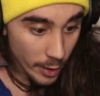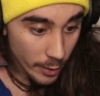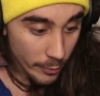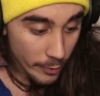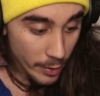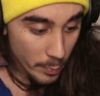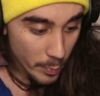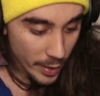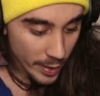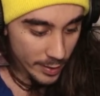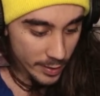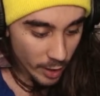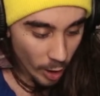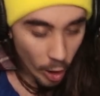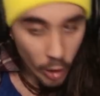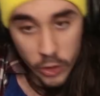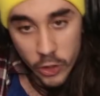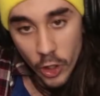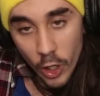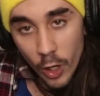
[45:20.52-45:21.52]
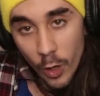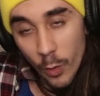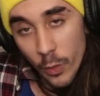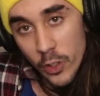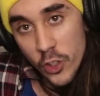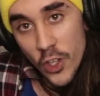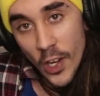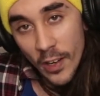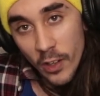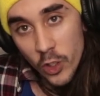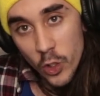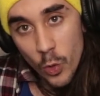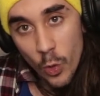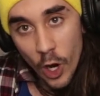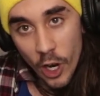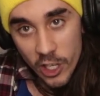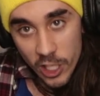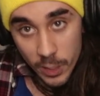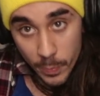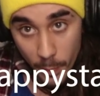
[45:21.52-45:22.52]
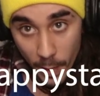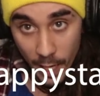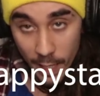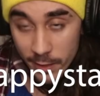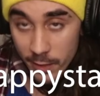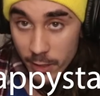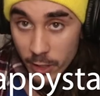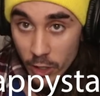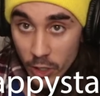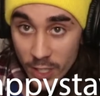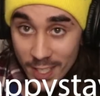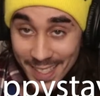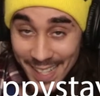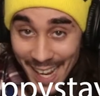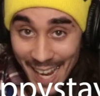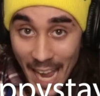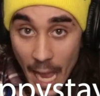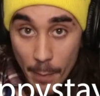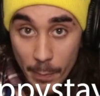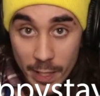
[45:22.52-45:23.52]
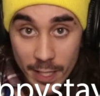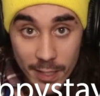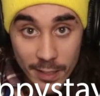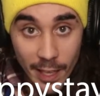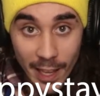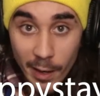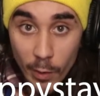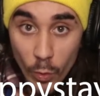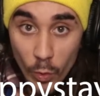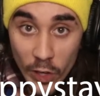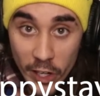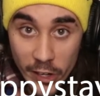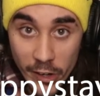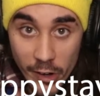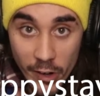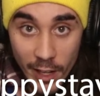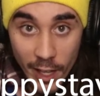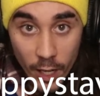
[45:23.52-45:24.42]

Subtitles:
feet pics. Also, shout out to our sponsor, Stay Happy Stay Weird.